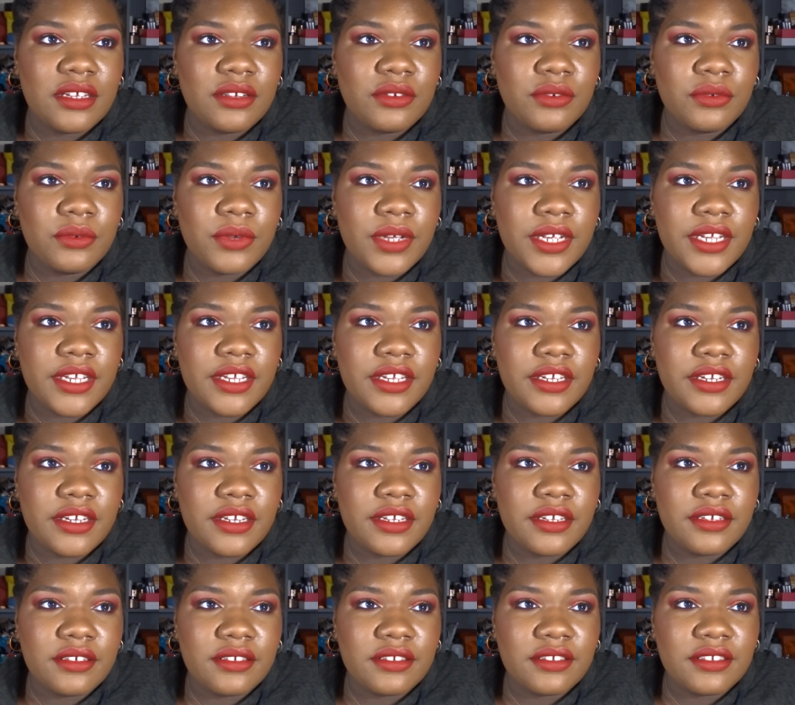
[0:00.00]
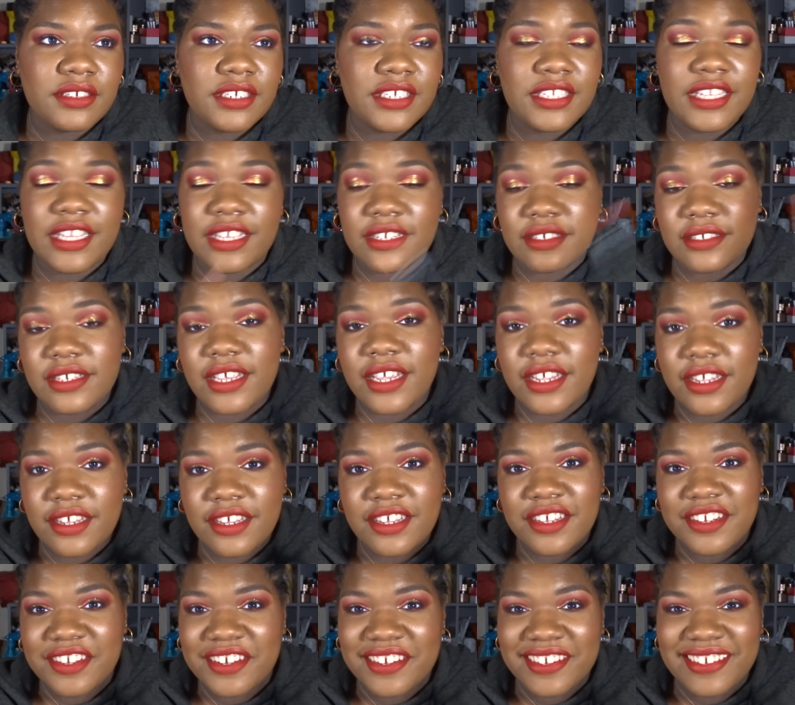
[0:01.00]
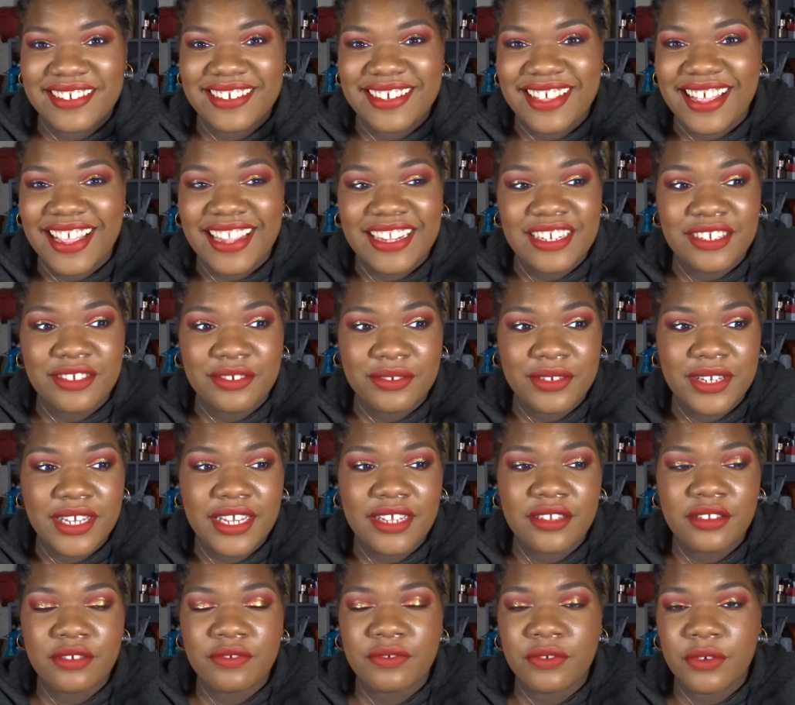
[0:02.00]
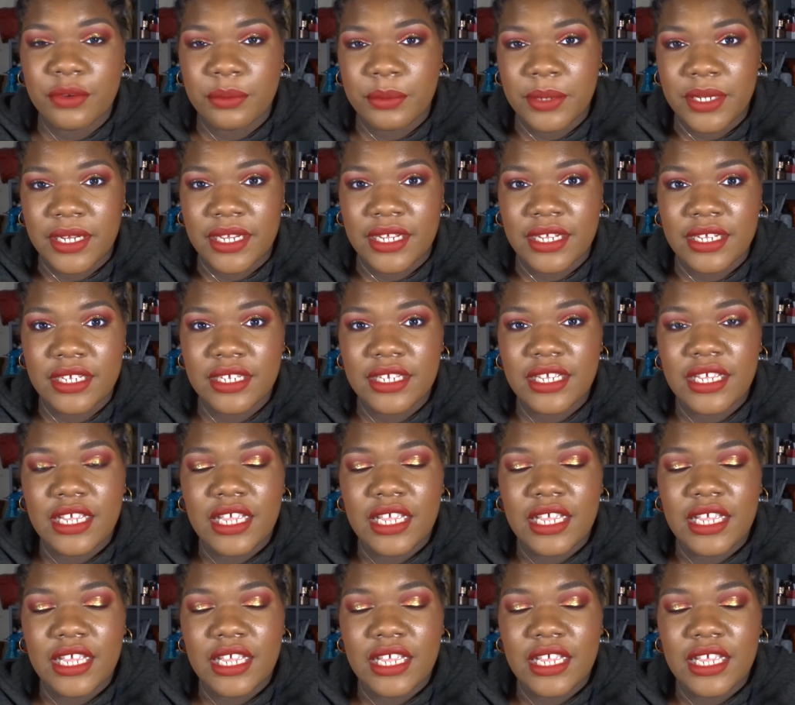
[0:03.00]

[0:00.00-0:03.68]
Do I hate it? Yes, I hate it. I don't like the formula.